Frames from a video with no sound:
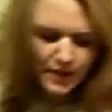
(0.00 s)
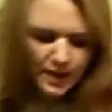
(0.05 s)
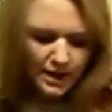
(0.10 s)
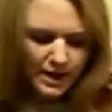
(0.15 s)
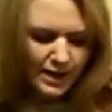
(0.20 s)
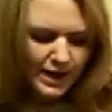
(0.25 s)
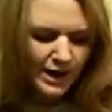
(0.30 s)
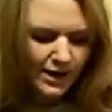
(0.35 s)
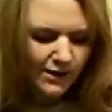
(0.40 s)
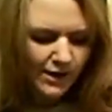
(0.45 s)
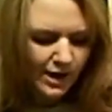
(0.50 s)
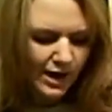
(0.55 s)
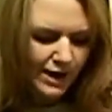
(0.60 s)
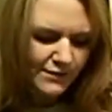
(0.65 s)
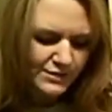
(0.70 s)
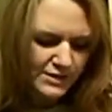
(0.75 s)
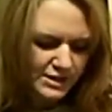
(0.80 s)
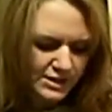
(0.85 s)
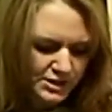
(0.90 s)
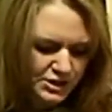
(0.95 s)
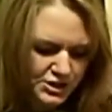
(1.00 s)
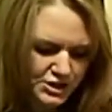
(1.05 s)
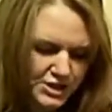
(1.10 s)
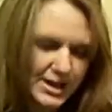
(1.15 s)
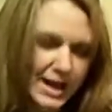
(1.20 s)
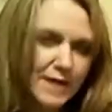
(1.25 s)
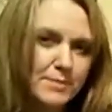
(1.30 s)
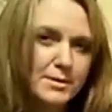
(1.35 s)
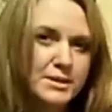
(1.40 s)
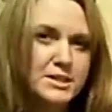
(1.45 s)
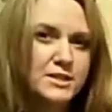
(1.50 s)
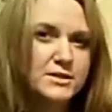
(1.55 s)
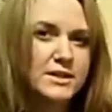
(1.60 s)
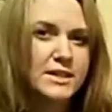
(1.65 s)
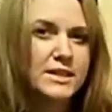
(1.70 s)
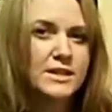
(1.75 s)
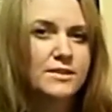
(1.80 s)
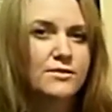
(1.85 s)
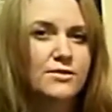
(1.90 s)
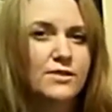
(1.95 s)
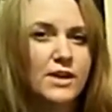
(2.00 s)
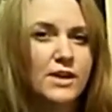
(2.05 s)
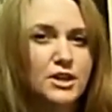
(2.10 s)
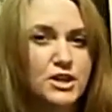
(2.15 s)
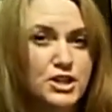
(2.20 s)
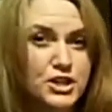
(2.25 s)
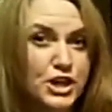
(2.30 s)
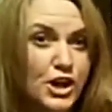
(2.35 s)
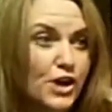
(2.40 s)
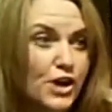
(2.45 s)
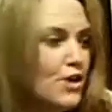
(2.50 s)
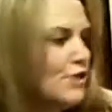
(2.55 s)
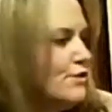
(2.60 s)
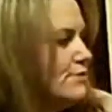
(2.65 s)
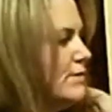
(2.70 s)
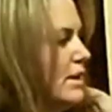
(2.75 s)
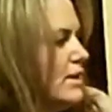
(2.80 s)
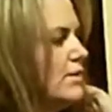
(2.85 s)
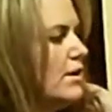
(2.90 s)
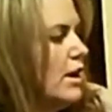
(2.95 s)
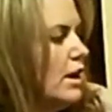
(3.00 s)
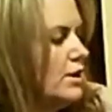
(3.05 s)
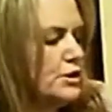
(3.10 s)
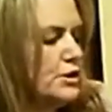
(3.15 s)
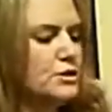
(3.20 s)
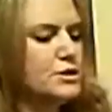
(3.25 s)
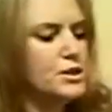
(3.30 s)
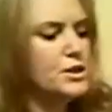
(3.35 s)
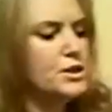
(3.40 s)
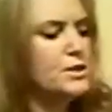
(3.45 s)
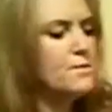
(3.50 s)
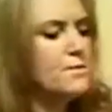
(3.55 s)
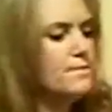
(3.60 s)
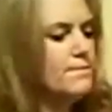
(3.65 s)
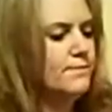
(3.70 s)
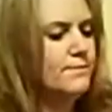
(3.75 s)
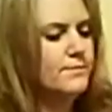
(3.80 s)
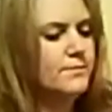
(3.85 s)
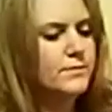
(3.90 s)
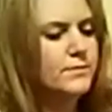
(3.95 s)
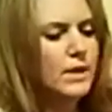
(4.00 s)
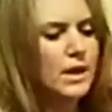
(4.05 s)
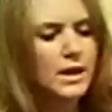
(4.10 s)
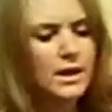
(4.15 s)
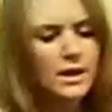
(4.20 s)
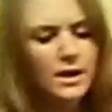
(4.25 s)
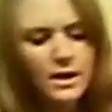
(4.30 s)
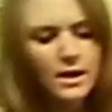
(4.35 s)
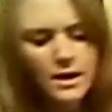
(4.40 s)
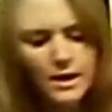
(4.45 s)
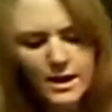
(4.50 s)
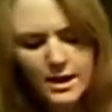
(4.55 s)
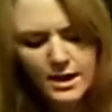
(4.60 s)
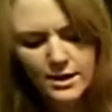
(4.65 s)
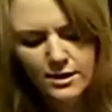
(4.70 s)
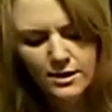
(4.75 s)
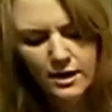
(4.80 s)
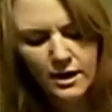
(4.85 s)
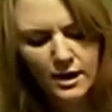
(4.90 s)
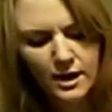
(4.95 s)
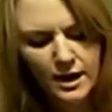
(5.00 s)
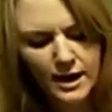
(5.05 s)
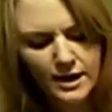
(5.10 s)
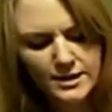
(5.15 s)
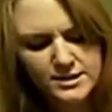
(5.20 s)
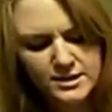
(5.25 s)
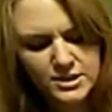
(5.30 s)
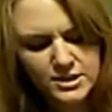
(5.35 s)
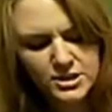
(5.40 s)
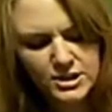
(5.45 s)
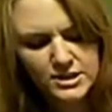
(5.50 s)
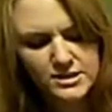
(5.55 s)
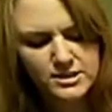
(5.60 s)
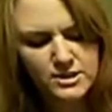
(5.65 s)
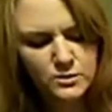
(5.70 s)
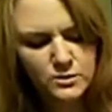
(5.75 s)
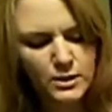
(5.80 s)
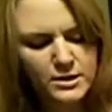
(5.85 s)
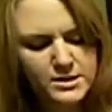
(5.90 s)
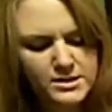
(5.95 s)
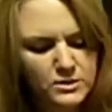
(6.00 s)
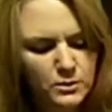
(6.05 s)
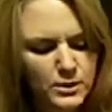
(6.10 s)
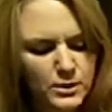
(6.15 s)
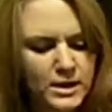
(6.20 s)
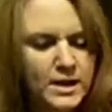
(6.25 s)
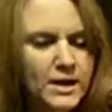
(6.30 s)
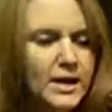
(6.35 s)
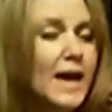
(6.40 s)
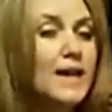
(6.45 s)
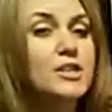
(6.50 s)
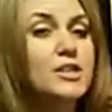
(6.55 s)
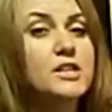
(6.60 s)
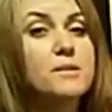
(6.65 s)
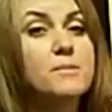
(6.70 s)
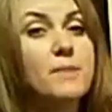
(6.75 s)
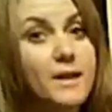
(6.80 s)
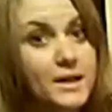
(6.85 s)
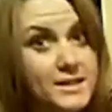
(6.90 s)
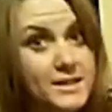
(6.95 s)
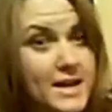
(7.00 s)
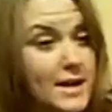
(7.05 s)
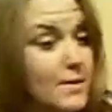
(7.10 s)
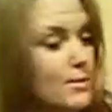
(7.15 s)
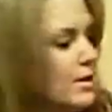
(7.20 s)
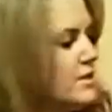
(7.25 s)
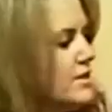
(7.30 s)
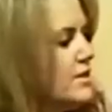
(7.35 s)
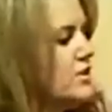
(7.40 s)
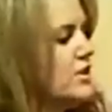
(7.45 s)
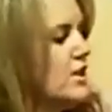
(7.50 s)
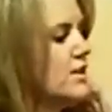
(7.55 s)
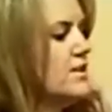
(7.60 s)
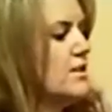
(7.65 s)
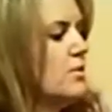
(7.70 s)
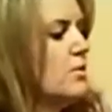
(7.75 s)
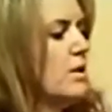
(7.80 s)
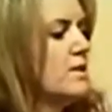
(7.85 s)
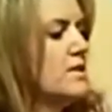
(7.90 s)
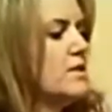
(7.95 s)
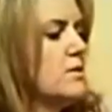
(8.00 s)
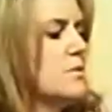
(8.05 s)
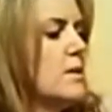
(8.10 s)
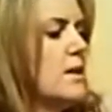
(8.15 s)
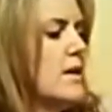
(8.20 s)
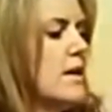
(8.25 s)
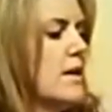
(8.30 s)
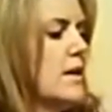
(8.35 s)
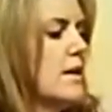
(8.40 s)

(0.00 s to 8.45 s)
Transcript: How often should I be doing a show on YouTube? And I suggested once a week. Actually, Mary Tamara suggested once a week.